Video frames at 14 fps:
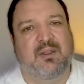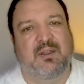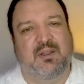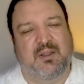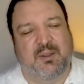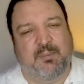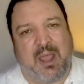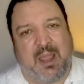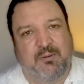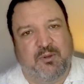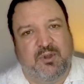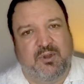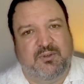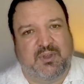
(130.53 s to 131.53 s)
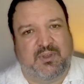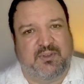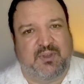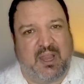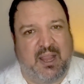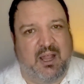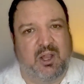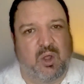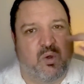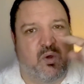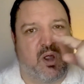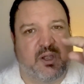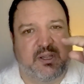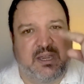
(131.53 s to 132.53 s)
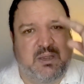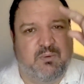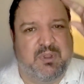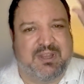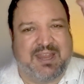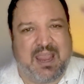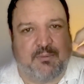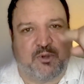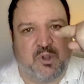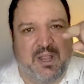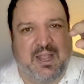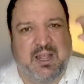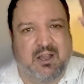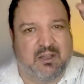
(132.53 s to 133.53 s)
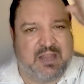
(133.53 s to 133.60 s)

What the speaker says: the Bible uses Lord with capital L,